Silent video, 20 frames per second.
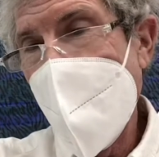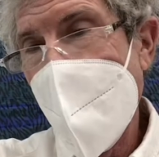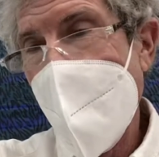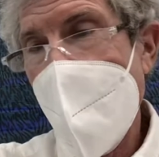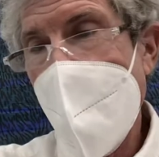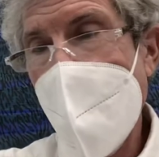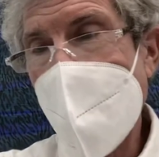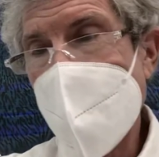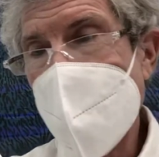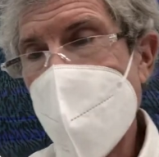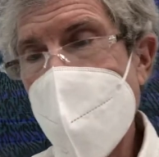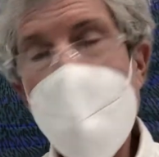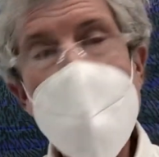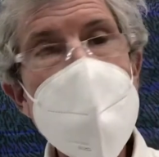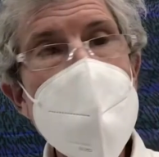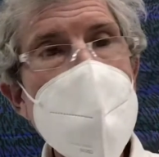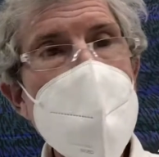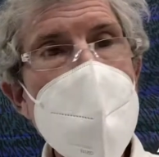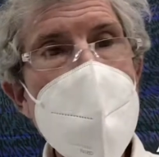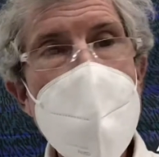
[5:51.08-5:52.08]
if Trump
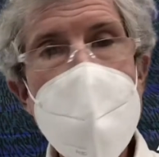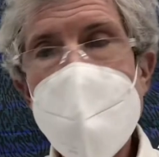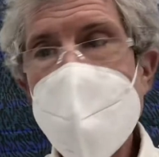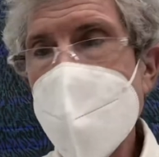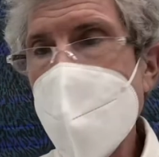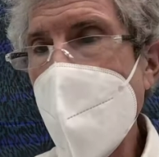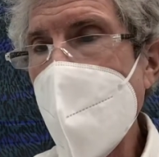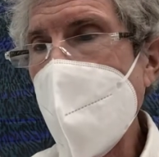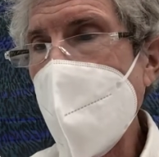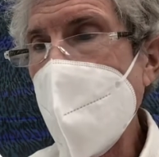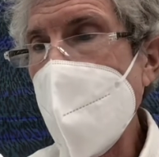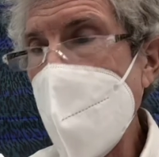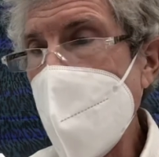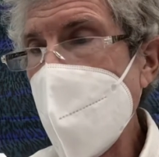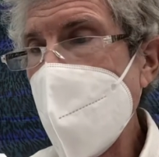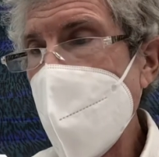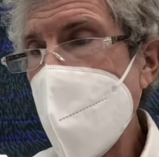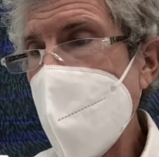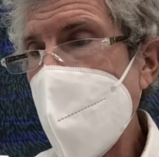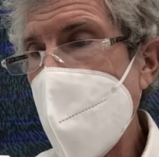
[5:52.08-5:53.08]

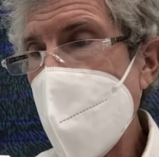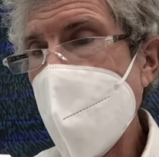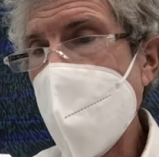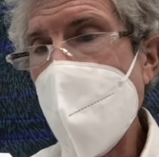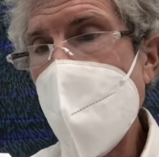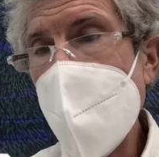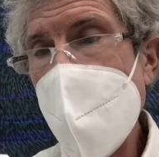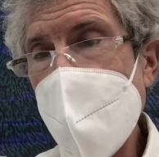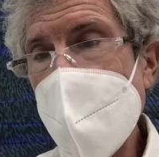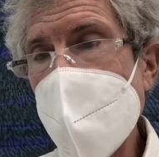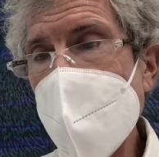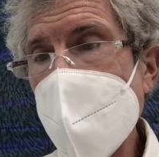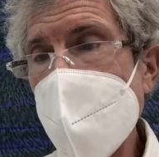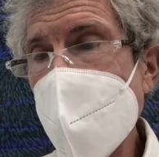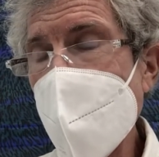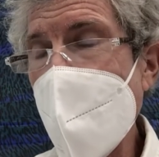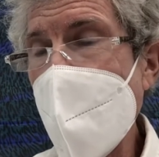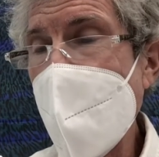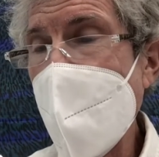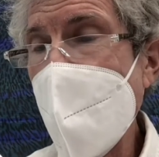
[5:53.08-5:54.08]
loses this impeachment
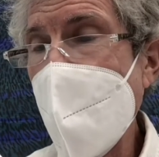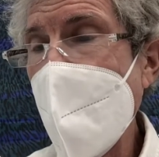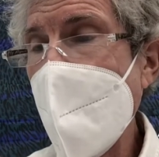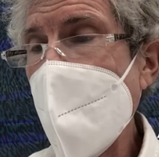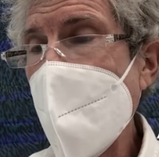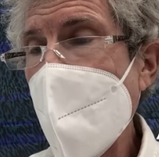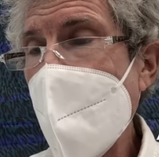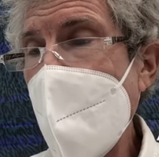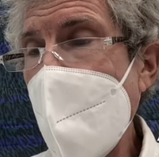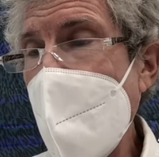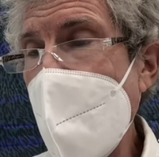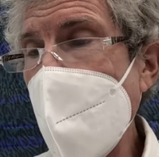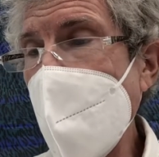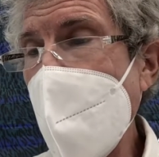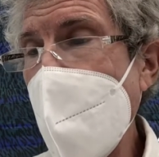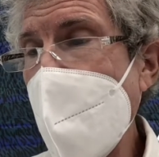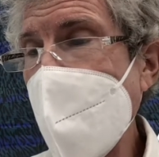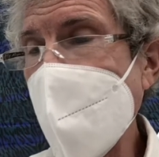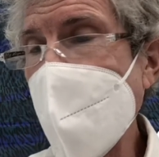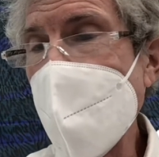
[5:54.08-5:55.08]
trial, I will
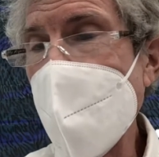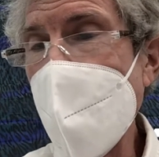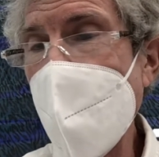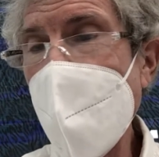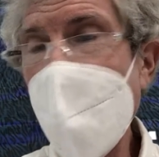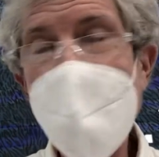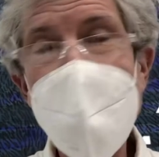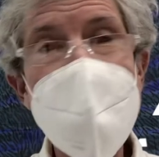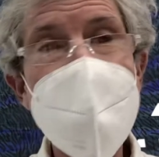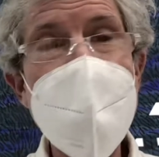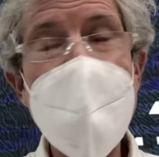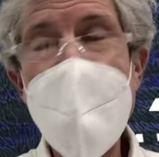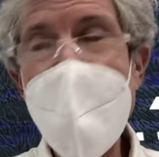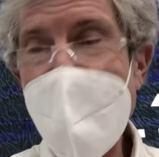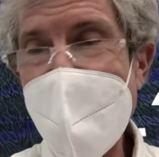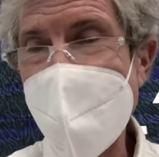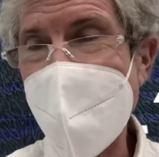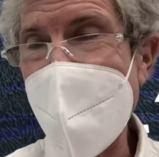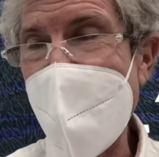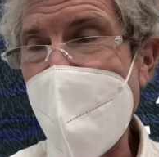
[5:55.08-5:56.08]
have to go into
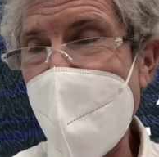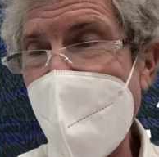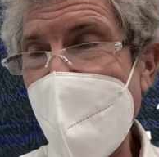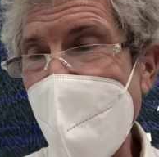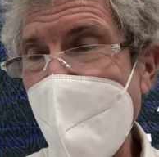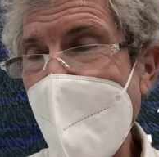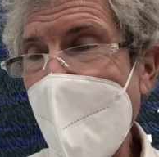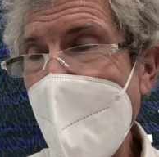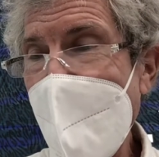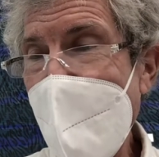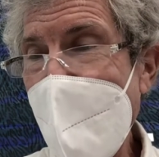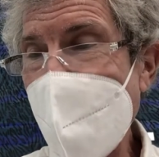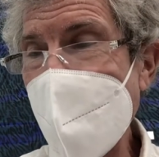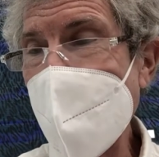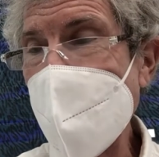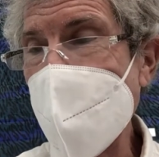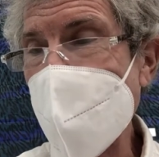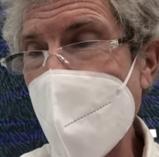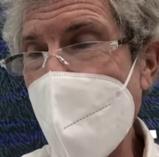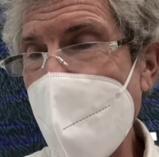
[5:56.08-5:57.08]
exile as a
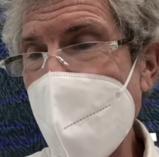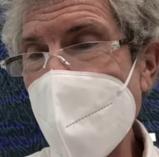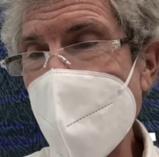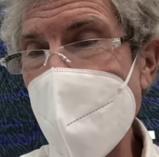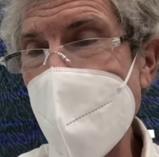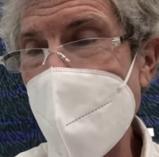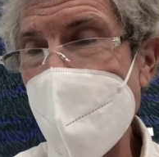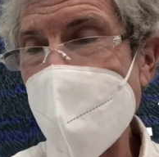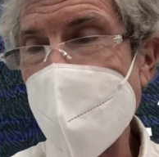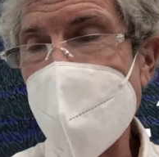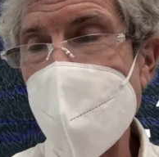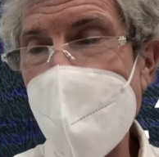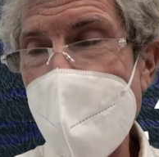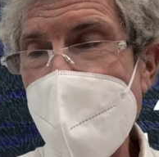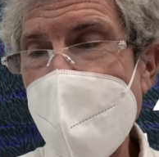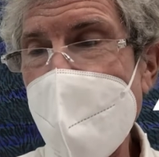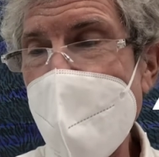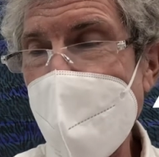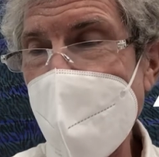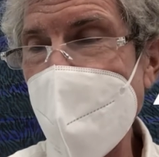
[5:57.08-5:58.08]
traitor to this great
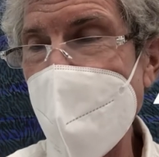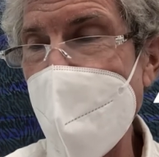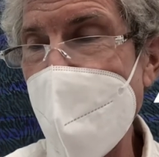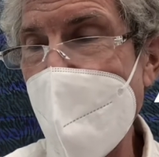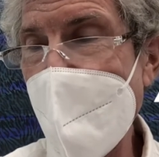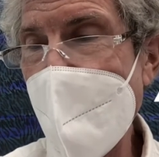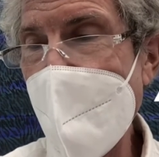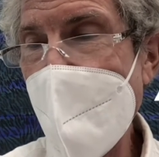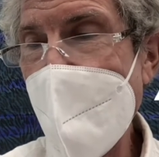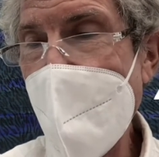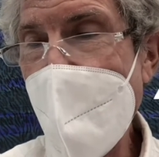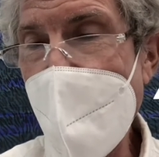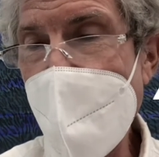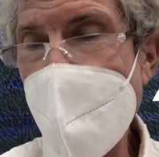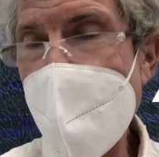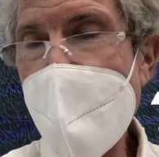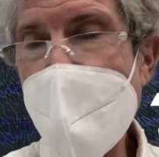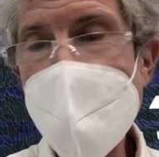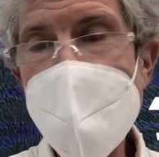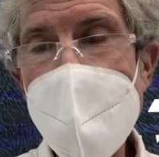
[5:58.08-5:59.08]
nation and
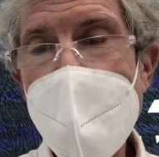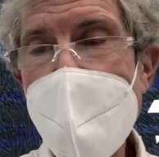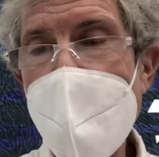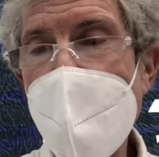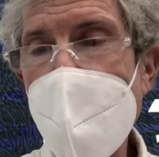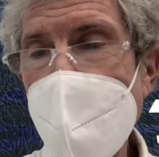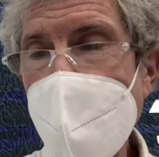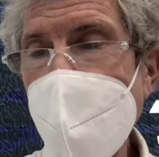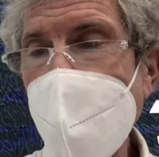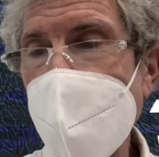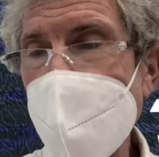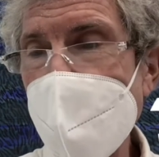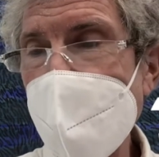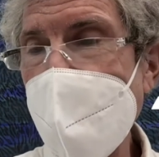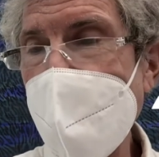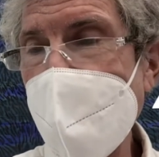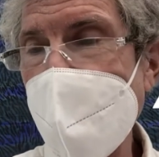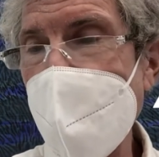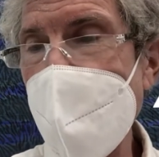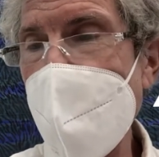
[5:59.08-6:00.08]
make my own journey
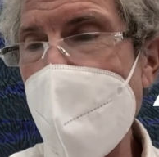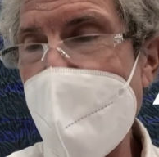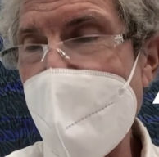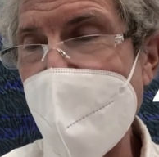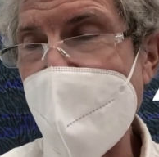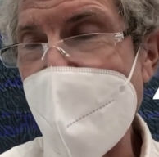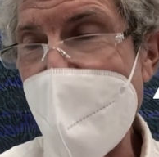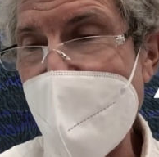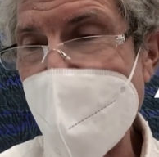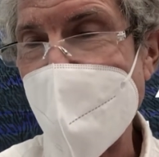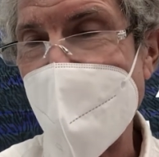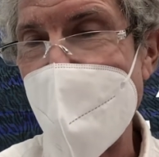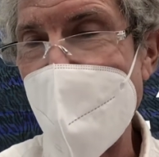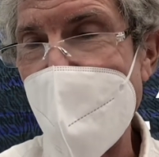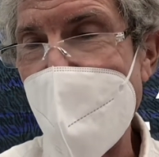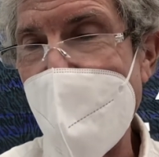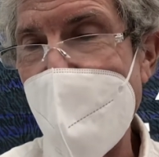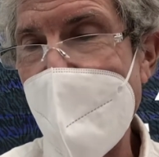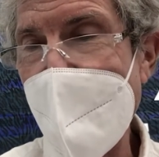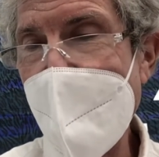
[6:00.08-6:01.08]
to Madagascar.
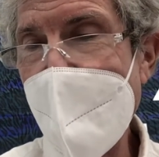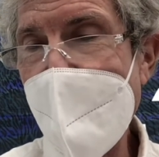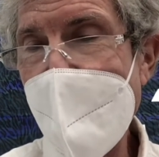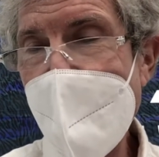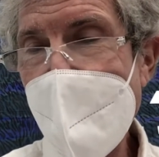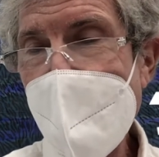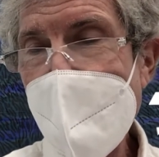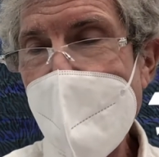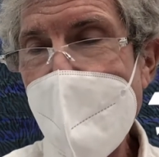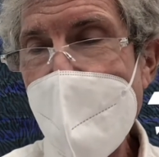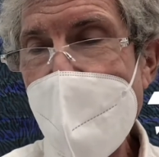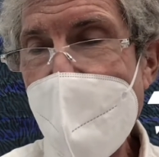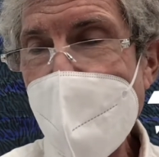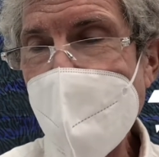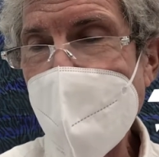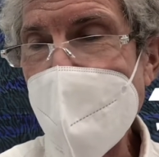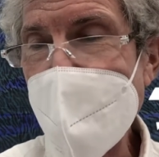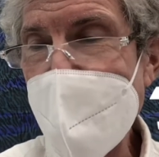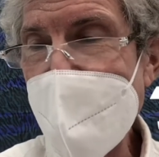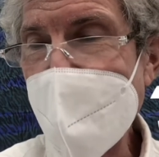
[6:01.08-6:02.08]
Have to
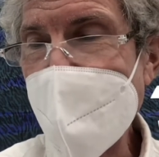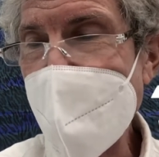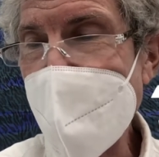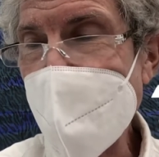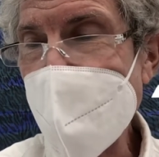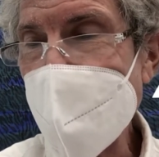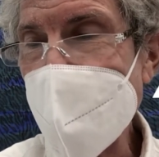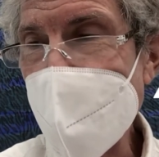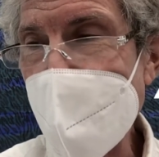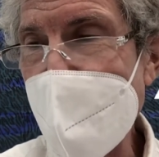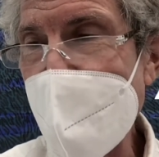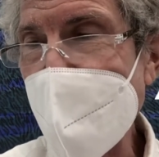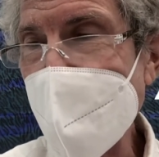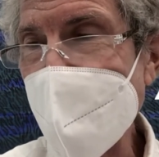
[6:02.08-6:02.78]
get this trial